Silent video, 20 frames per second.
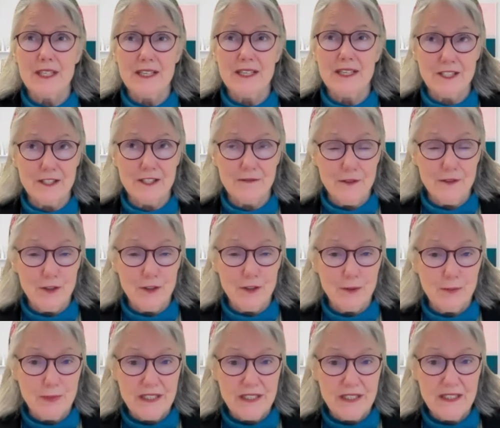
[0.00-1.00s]
Because if
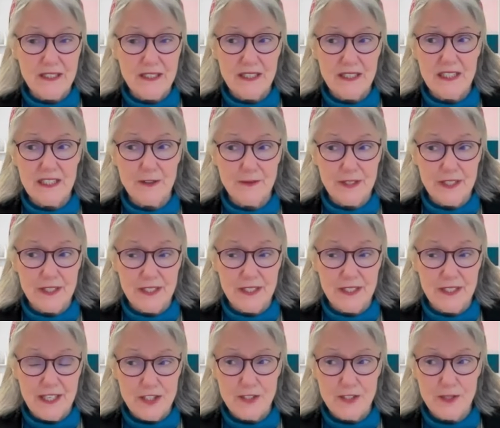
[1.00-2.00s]
you've been in a
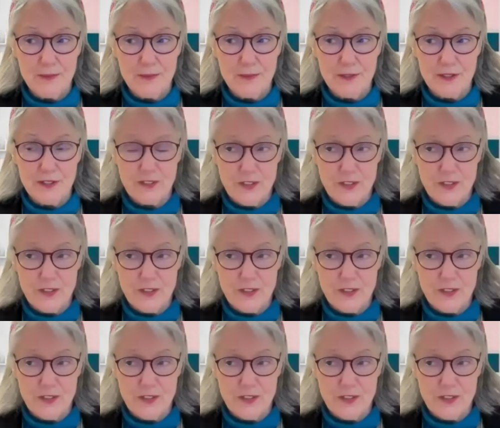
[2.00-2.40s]
relationship